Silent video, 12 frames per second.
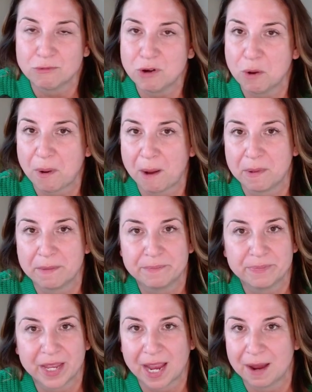no problem.
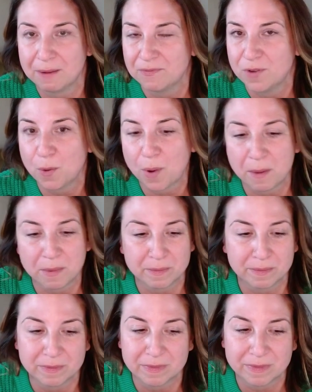Like, I have no
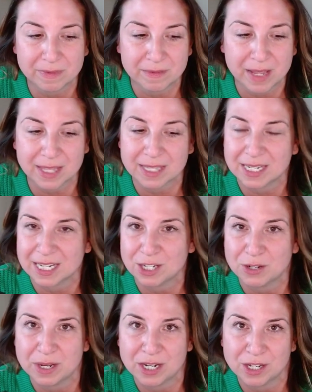problem not listening
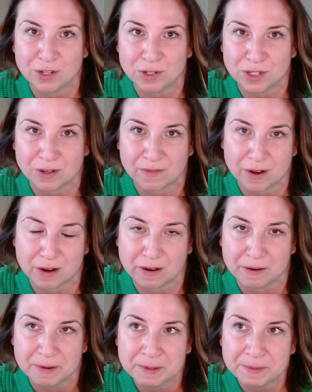to it. You deserve
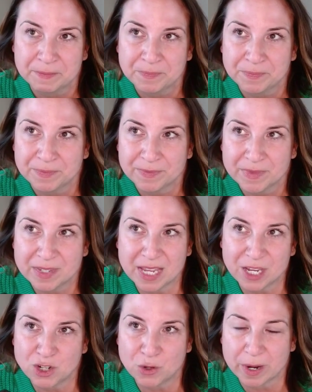your
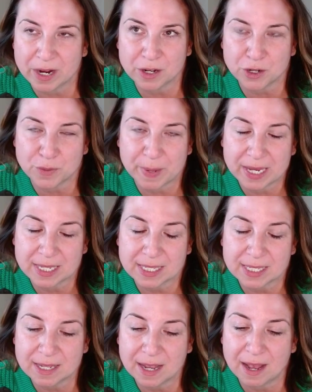sanctuary in your
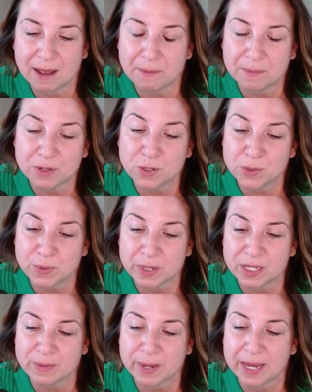space, which was
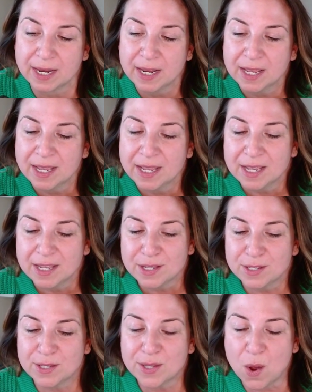really sweet.
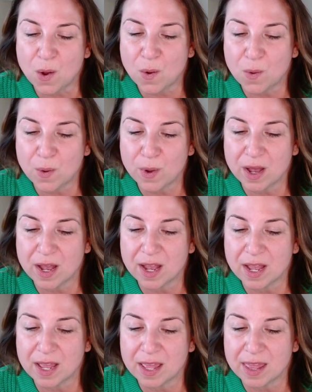So
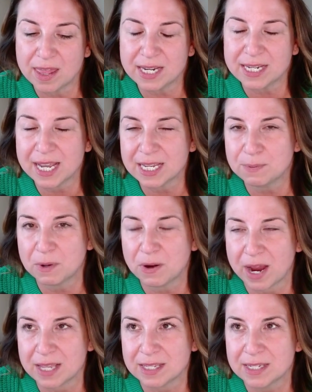the text
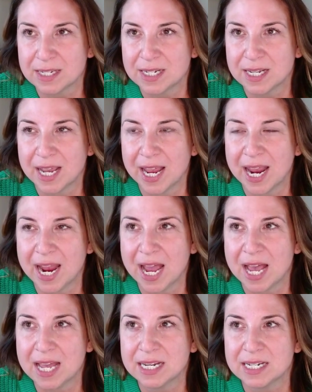progressed,
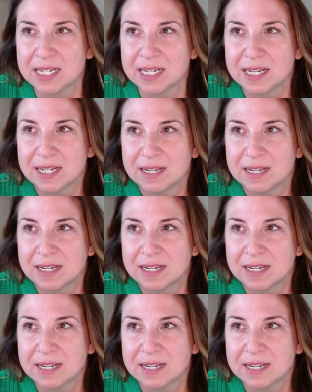and